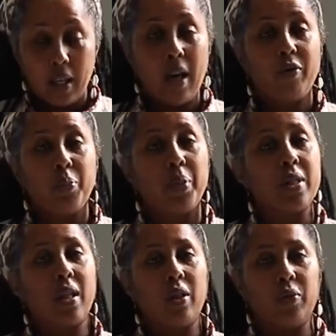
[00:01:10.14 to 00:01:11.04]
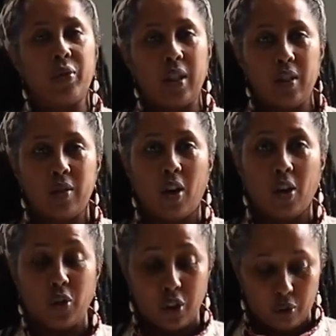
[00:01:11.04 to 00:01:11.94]
11% of these
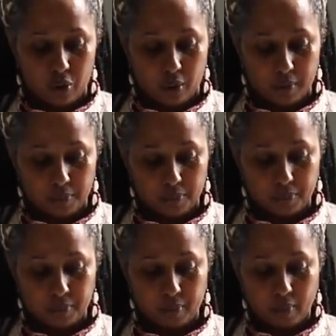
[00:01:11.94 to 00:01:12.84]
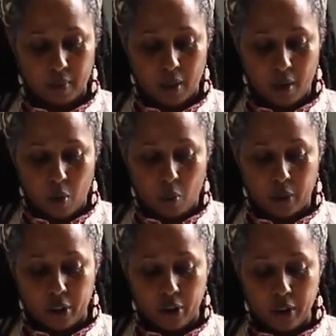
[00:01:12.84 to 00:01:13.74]
are children.
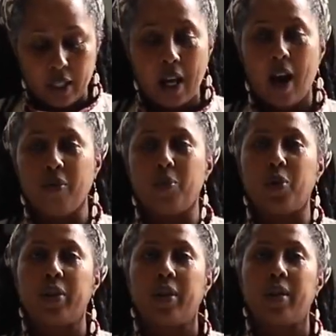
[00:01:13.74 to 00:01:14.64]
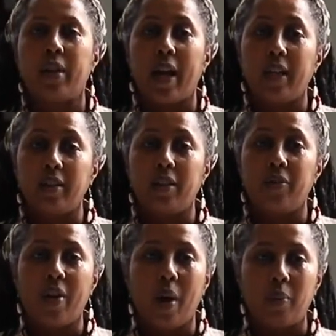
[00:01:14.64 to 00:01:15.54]
We currently have more than 90
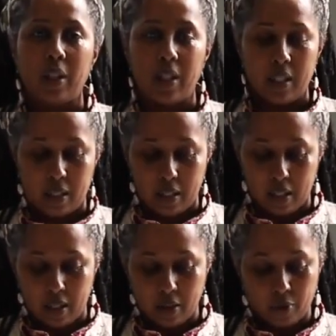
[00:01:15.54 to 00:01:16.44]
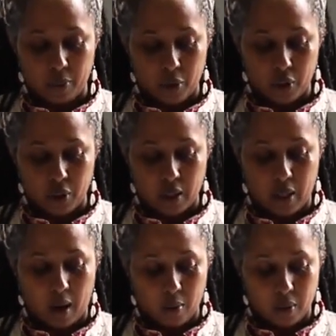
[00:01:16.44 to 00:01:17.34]
families in need of
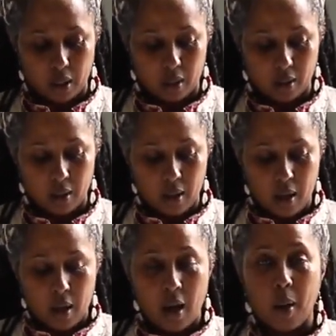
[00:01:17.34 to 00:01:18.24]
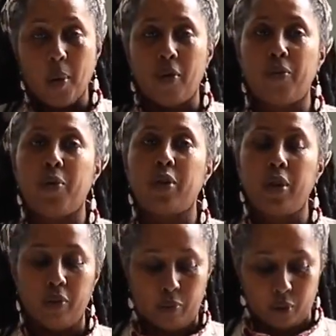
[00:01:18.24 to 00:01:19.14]
emergency housing, about
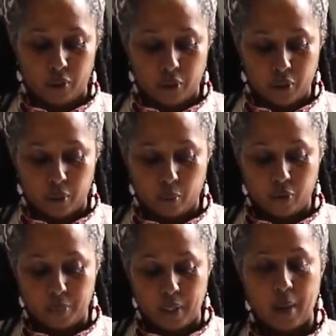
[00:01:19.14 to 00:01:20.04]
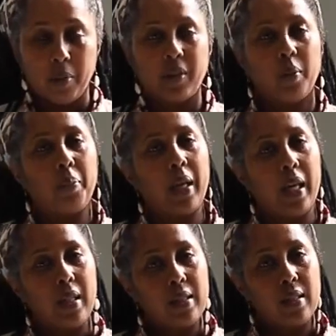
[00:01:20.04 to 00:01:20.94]
40 of which we've been able to
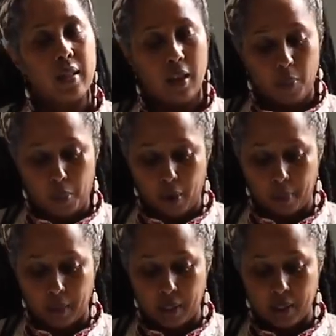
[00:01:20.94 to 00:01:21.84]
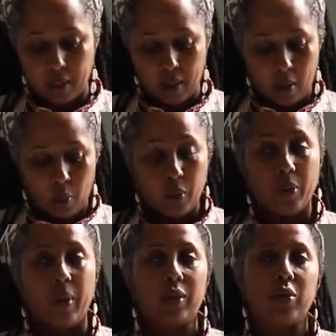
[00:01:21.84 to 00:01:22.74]
place in apartments
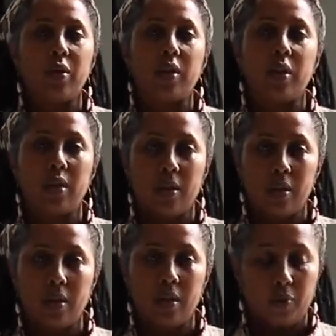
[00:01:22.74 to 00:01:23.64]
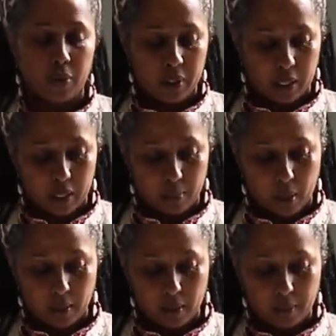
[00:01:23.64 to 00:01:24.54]
with rental assistance for 6
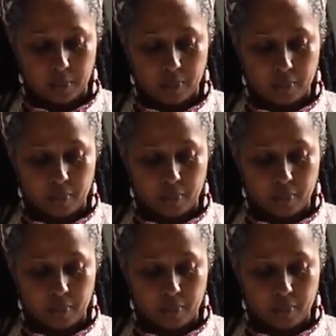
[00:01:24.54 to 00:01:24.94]
months.